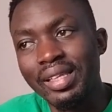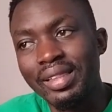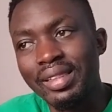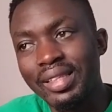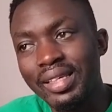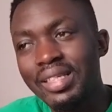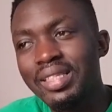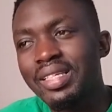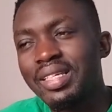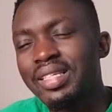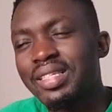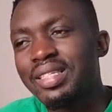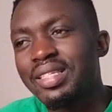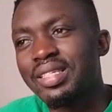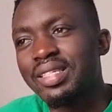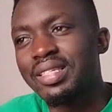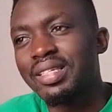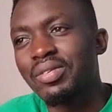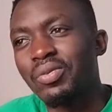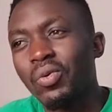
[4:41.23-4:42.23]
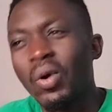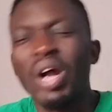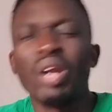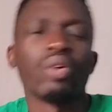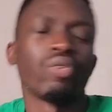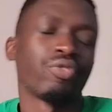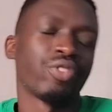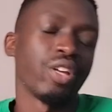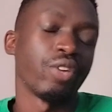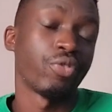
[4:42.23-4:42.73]
this is one
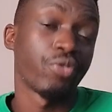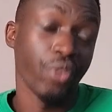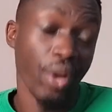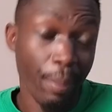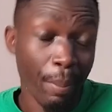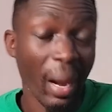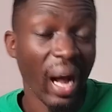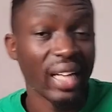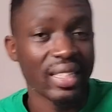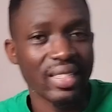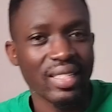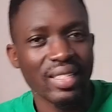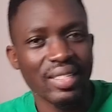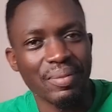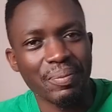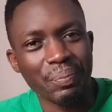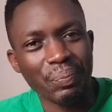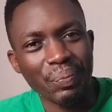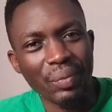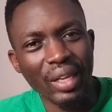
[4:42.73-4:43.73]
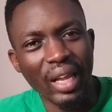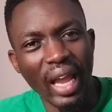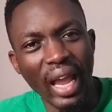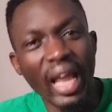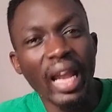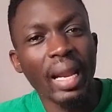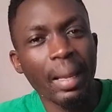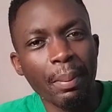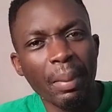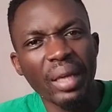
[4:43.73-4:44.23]
of the famous
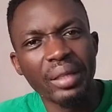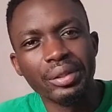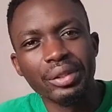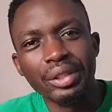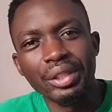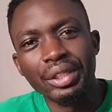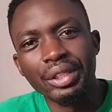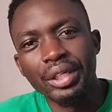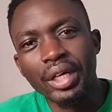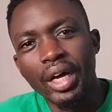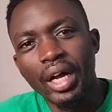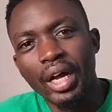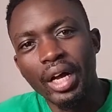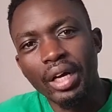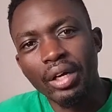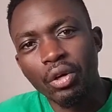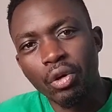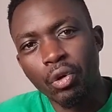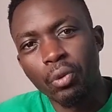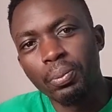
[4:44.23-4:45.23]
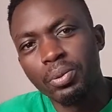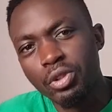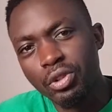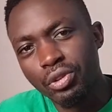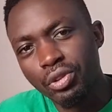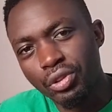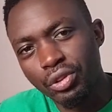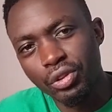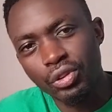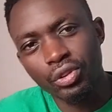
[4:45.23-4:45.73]
element in crop
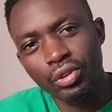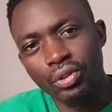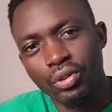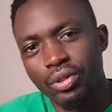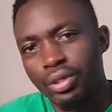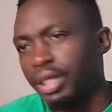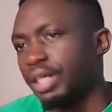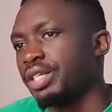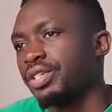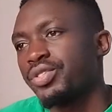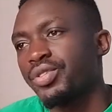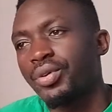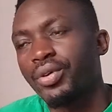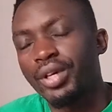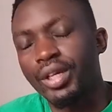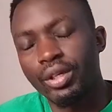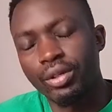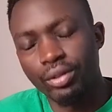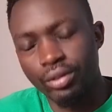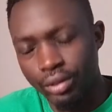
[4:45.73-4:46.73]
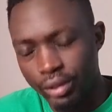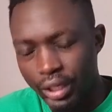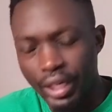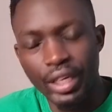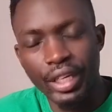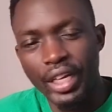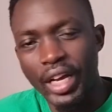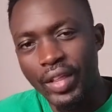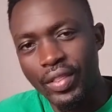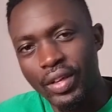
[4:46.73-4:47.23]
nutrition or in soil or
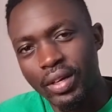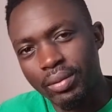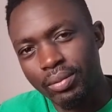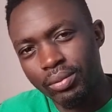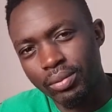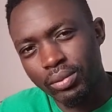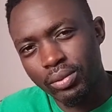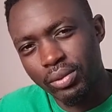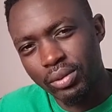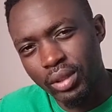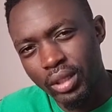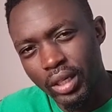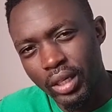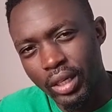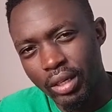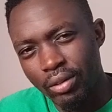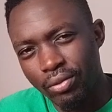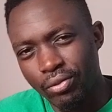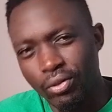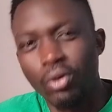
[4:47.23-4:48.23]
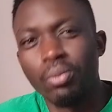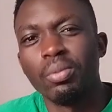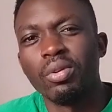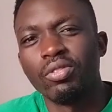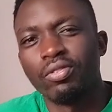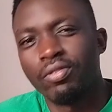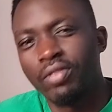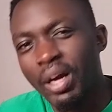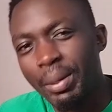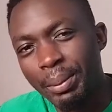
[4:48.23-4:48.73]
any other form
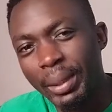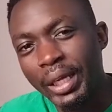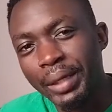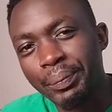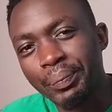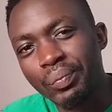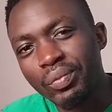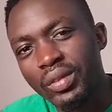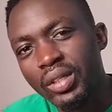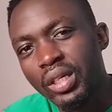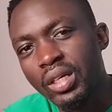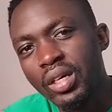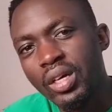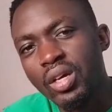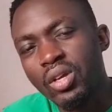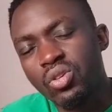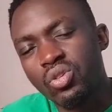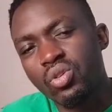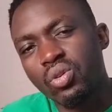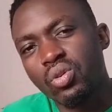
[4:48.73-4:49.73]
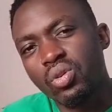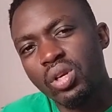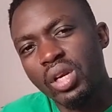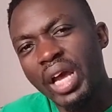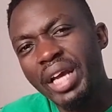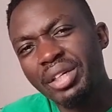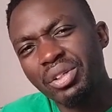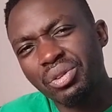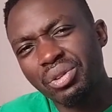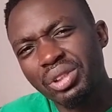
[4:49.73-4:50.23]
of farming. So
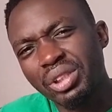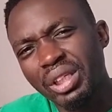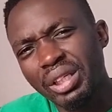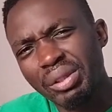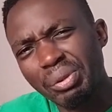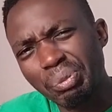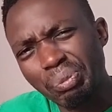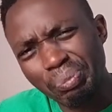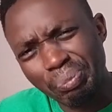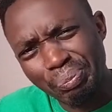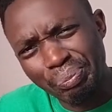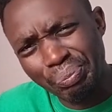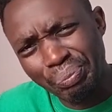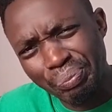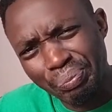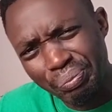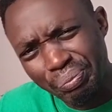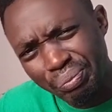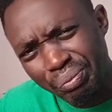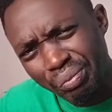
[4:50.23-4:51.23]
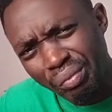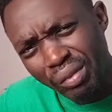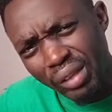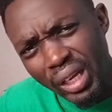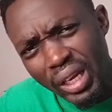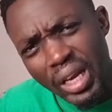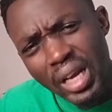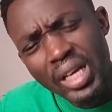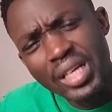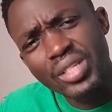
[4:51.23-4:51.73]
nitrogen
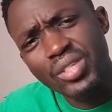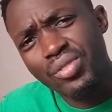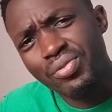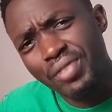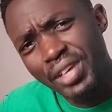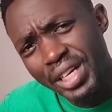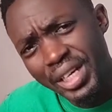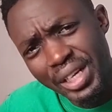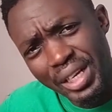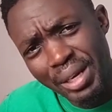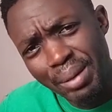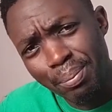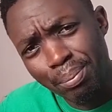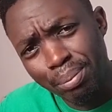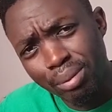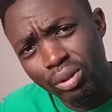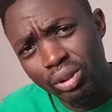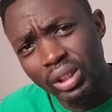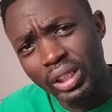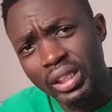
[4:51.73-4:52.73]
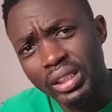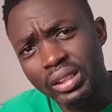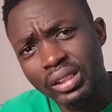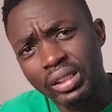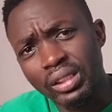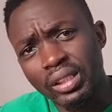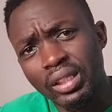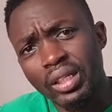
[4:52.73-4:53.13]
is very important.